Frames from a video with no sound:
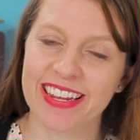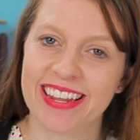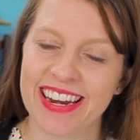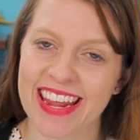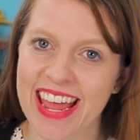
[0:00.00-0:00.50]
at
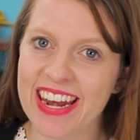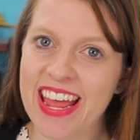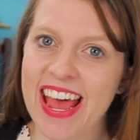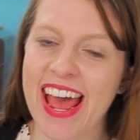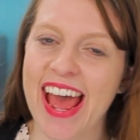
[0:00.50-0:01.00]
getting in
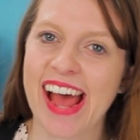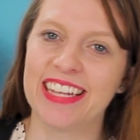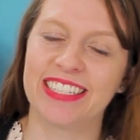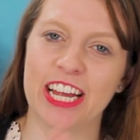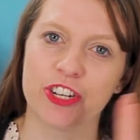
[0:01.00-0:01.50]

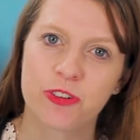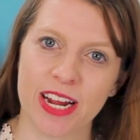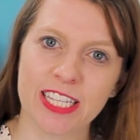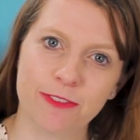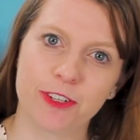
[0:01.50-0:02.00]
as a
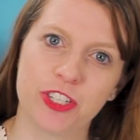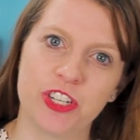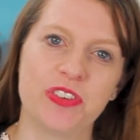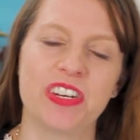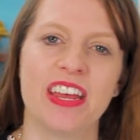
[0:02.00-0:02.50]
transfer
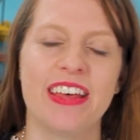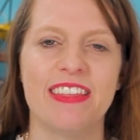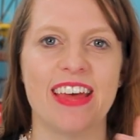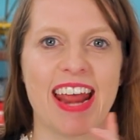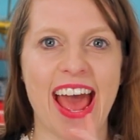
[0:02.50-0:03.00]
student
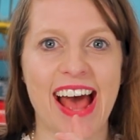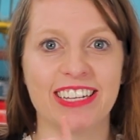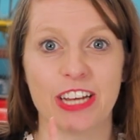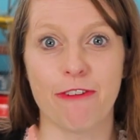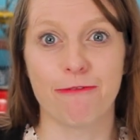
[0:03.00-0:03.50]
than
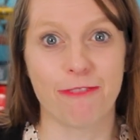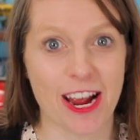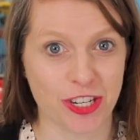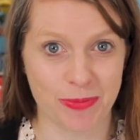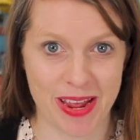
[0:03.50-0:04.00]
as a
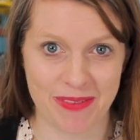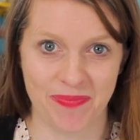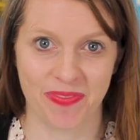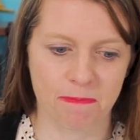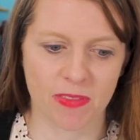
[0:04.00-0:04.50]
freshman.
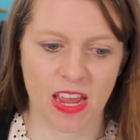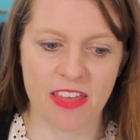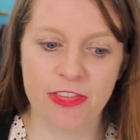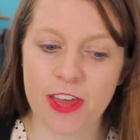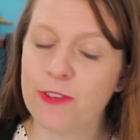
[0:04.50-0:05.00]

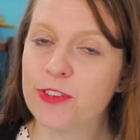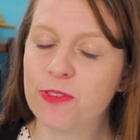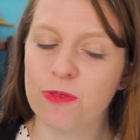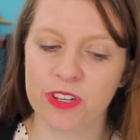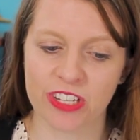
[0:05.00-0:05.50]
And those
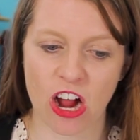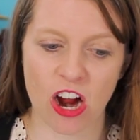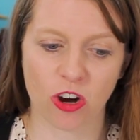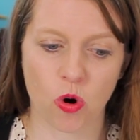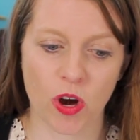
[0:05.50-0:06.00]
schools
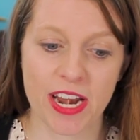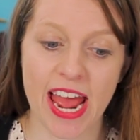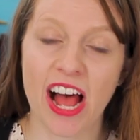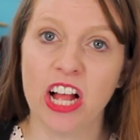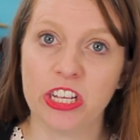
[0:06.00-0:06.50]
are
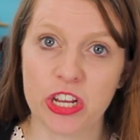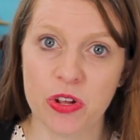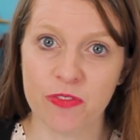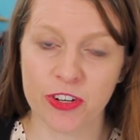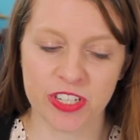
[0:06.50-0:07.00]
Cornell,
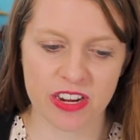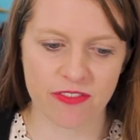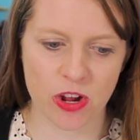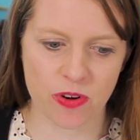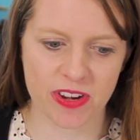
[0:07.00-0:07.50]
University
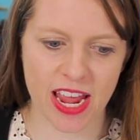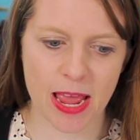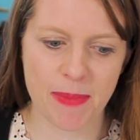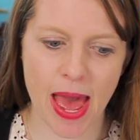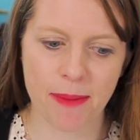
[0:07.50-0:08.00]
of Notre
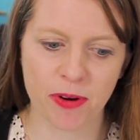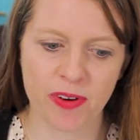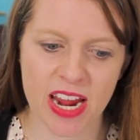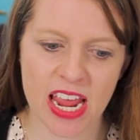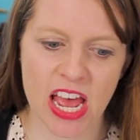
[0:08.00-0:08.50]
Dame,
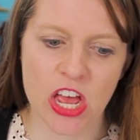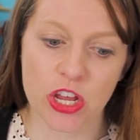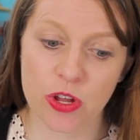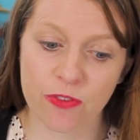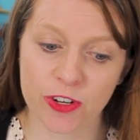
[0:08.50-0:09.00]
Emory,
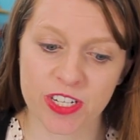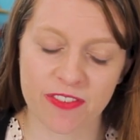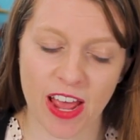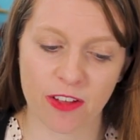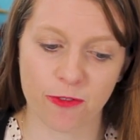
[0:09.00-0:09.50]
University
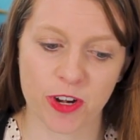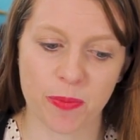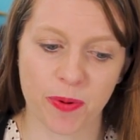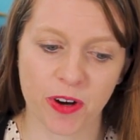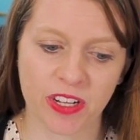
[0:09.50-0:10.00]
of California,
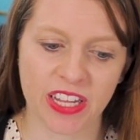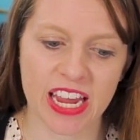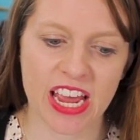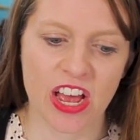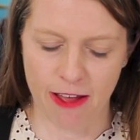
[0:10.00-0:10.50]

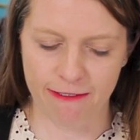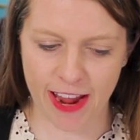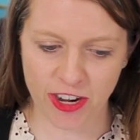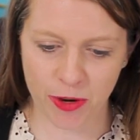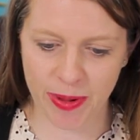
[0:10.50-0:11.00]
Berkeley,
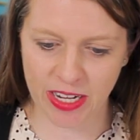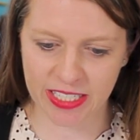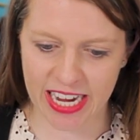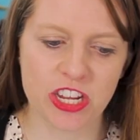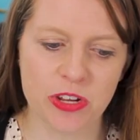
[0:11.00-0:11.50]

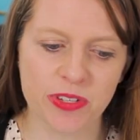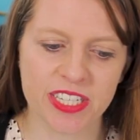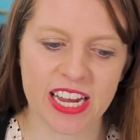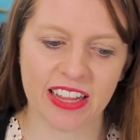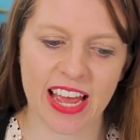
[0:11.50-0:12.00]
Vanderbilt,
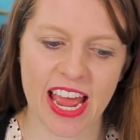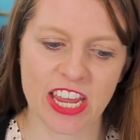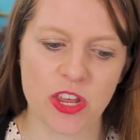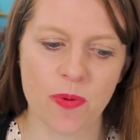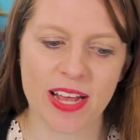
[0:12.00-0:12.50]

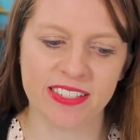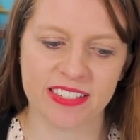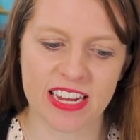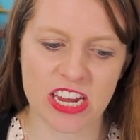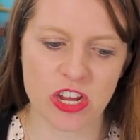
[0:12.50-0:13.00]
UCLA,
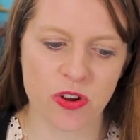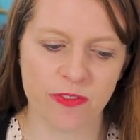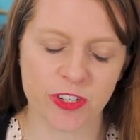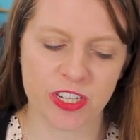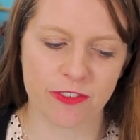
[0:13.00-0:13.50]
USC,
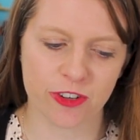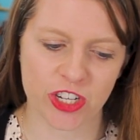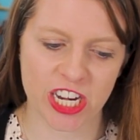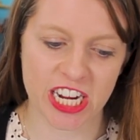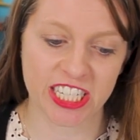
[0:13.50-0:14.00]
University of
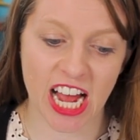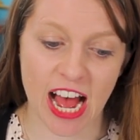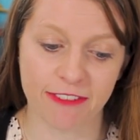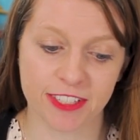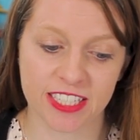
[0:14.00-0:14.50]
Virginia,
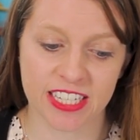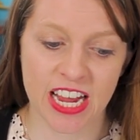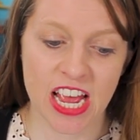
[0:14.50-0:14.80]
Tufts,